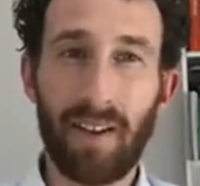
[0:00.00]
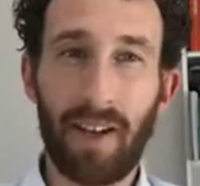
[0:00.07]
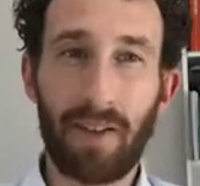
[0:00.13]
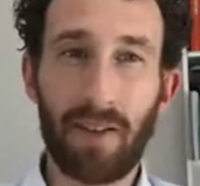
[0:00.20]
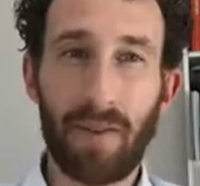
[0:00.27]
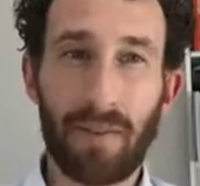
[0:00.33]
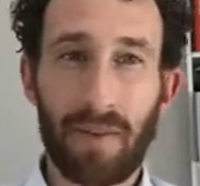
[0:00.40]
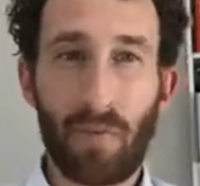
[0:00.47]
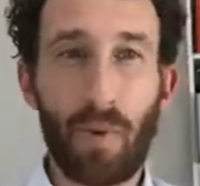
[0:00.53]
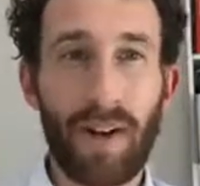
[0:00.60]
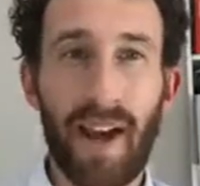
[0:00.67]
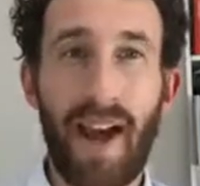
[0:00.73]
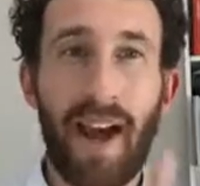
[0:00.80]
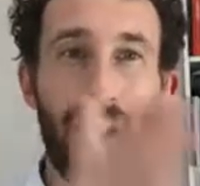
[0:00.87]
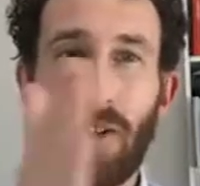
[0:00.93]
In terms of
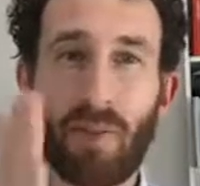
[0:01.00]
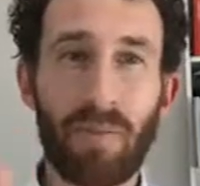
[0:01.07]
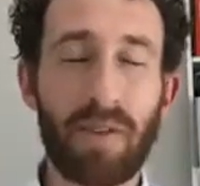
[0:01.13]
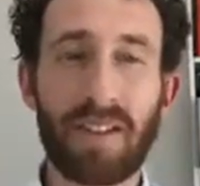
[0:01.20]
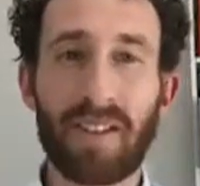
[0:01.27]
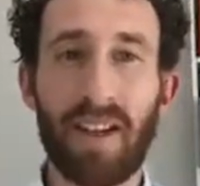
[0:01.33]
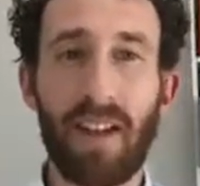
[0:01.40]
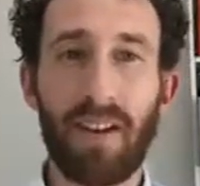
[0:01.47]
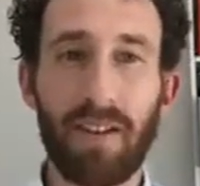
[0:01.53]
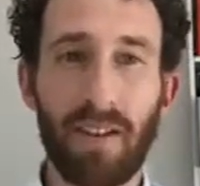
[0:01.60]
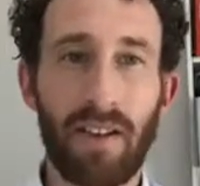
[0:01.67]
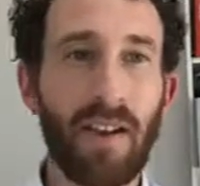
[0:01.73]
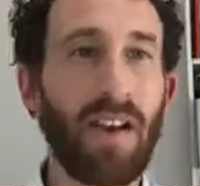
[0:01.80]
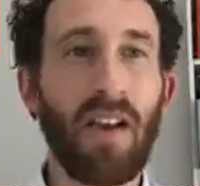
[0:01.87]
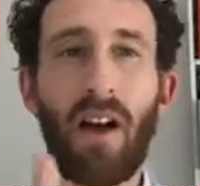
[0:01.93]
100%,
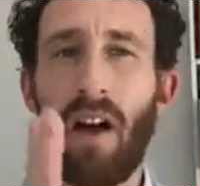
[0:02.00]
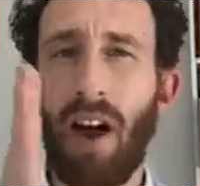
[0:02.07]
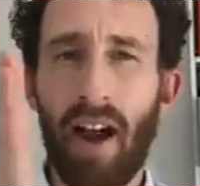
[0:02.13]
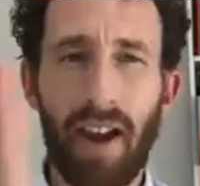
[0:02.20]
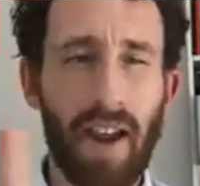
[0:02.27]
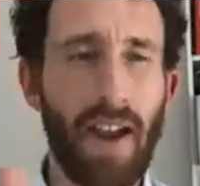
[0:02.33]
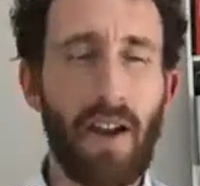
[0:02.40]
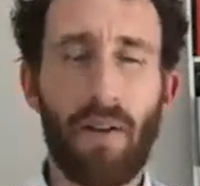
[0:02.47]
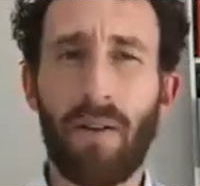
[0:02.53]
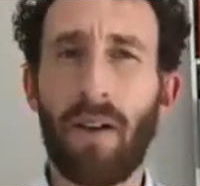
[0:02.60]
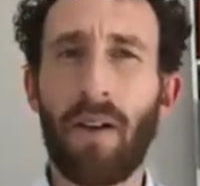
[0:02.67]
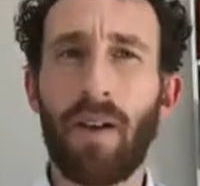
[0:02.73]
I now